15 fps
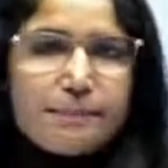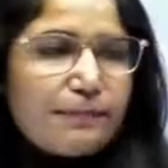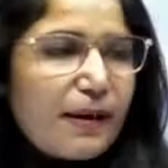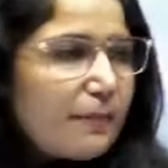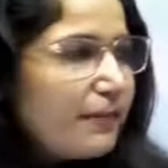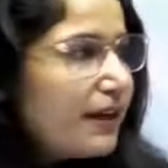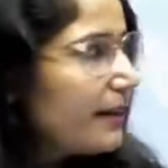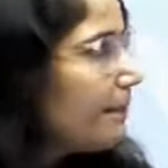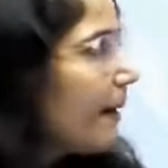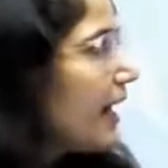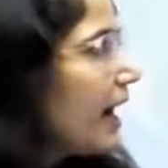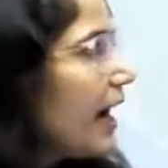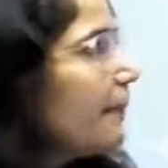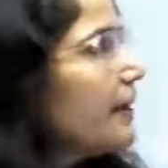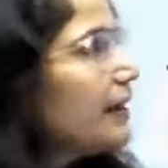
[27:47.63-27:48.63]
Public
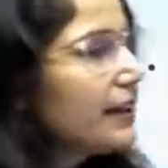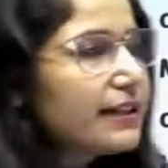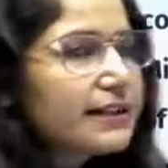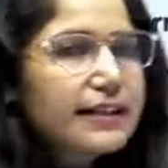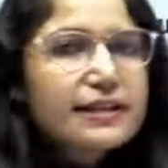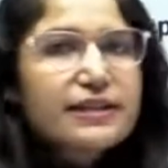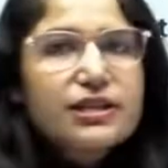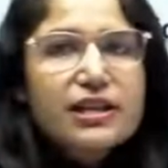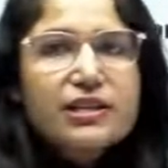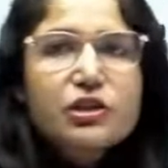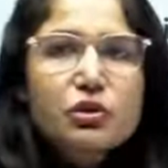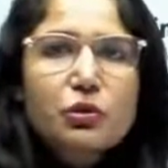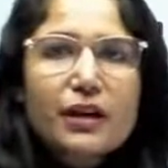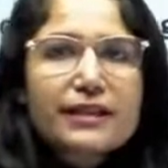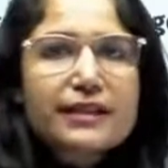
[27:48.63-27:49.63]
parameters is
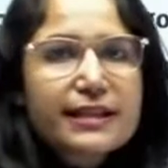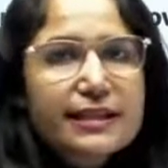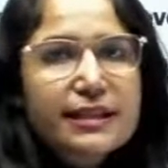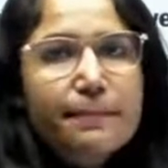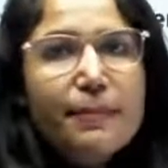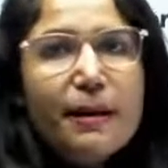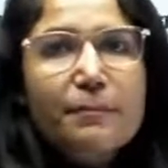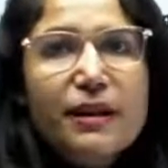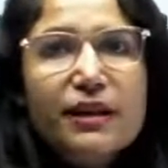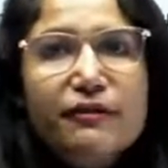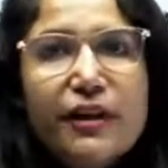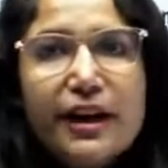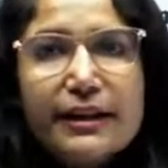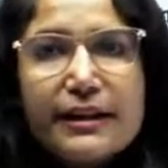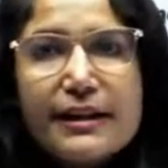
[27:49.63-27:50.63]
just to assess the public
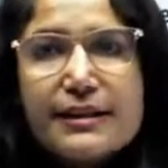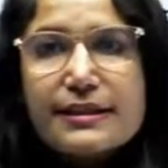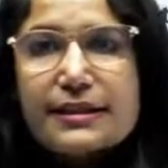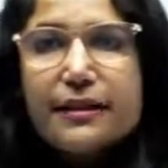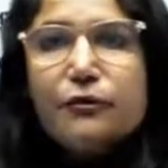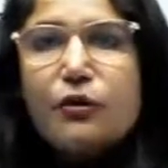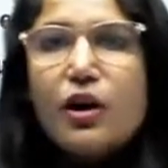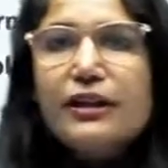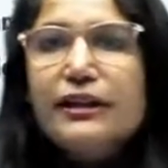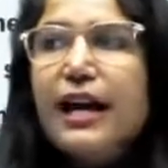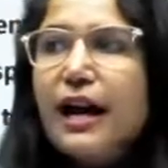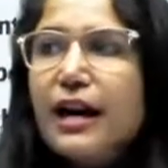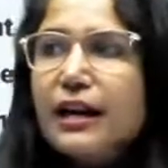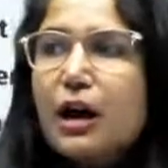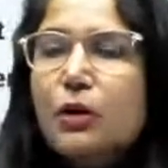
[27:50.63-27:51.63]
finance. They want
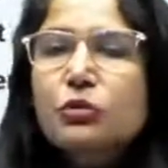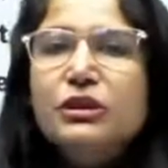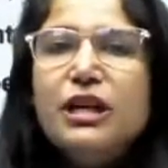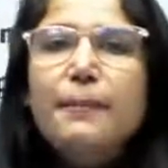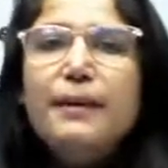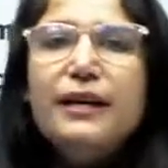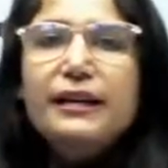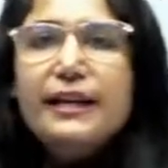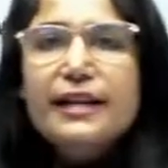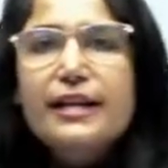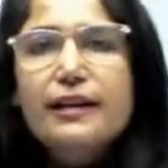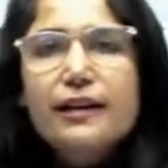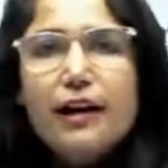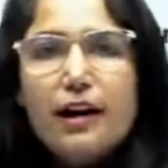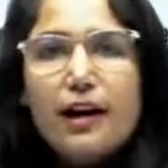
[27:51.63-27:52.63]
the
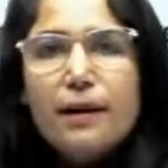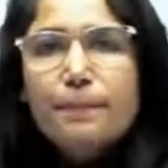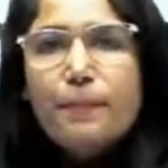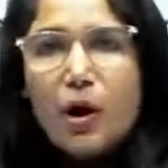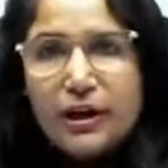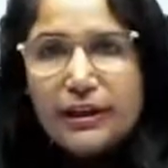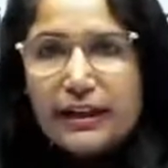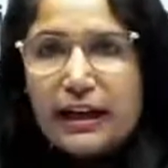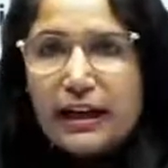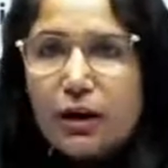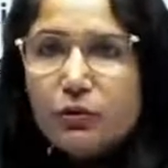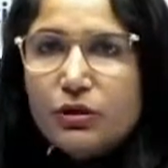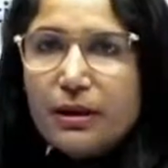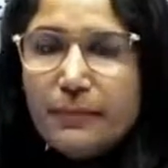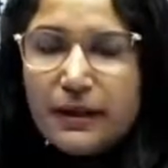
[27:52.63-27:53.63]
accountability point.
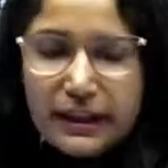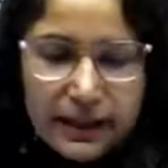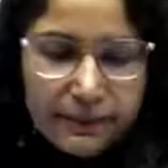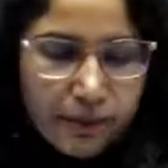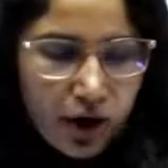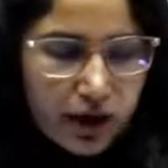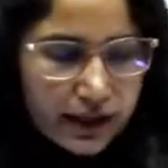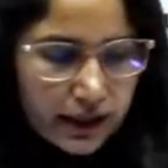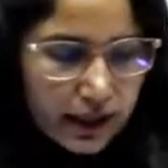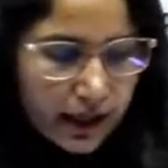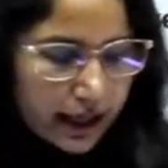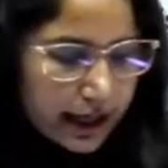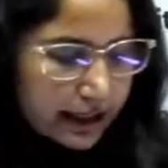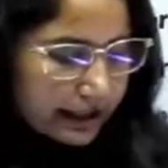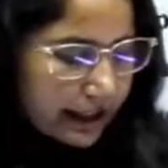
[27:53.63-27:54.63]
Accountability point
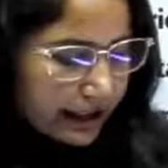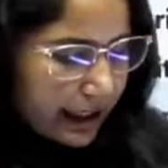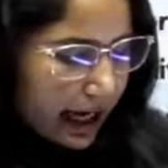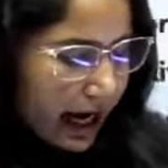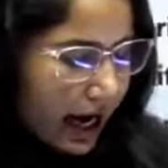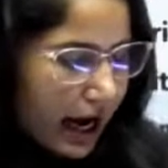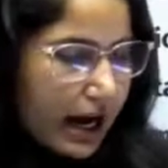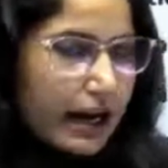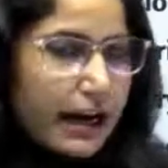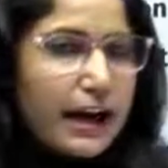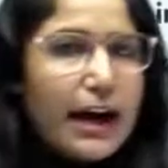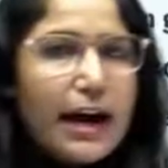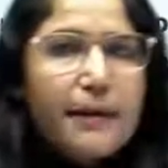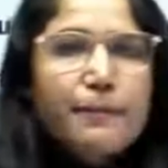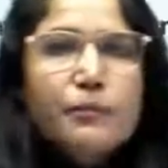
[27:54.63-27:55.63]
that
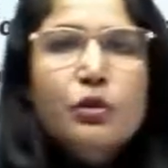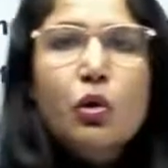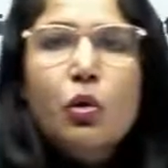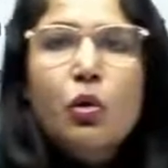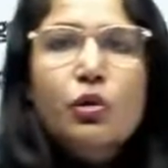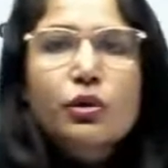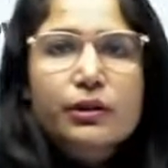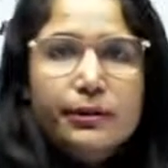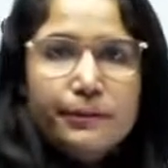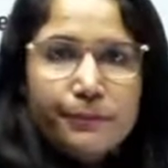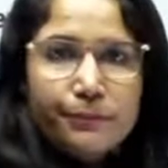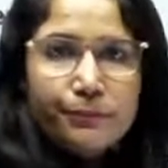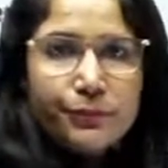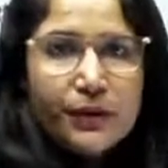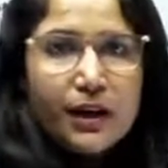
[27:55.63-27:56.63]
I am known
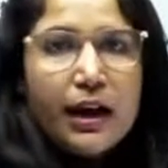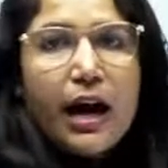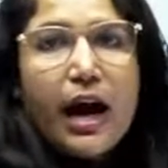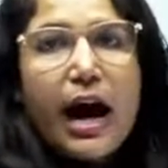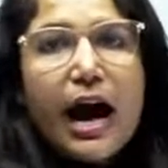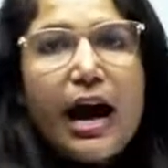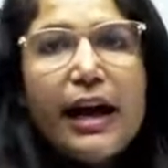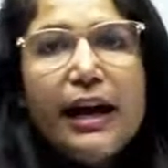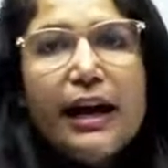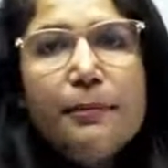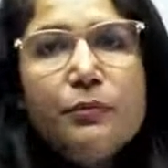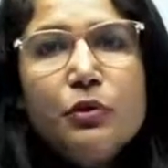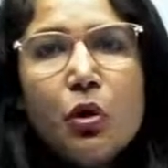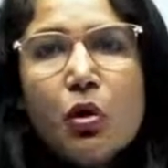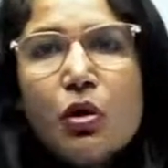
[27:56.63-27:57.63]

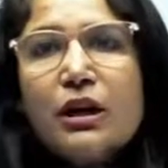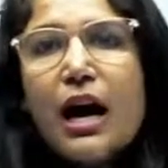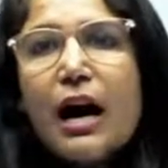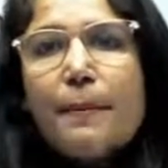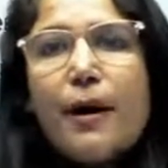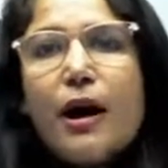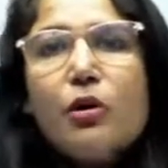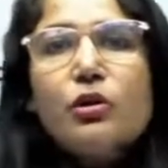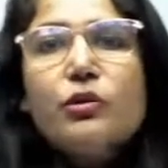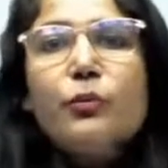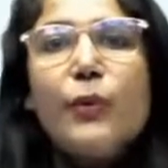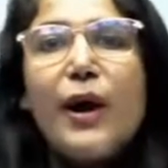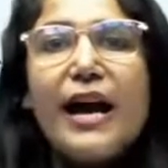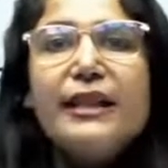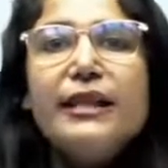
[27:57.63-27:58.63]
about
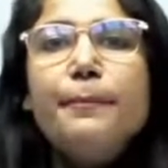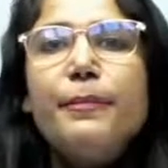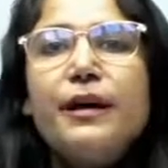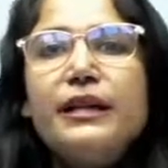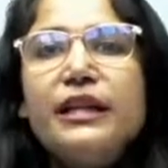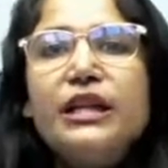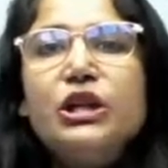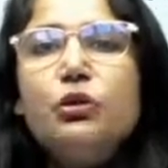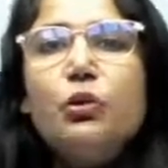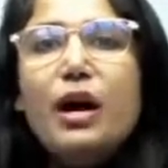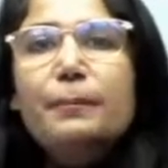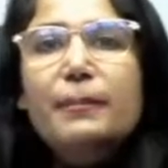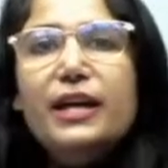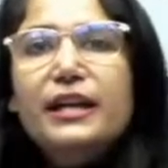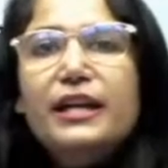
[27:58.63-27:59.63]
where the money you
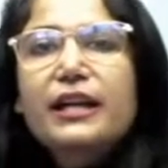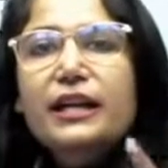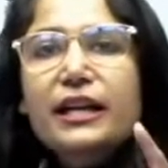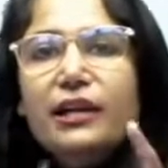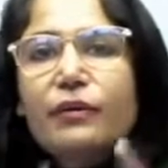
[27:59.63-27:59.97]
are making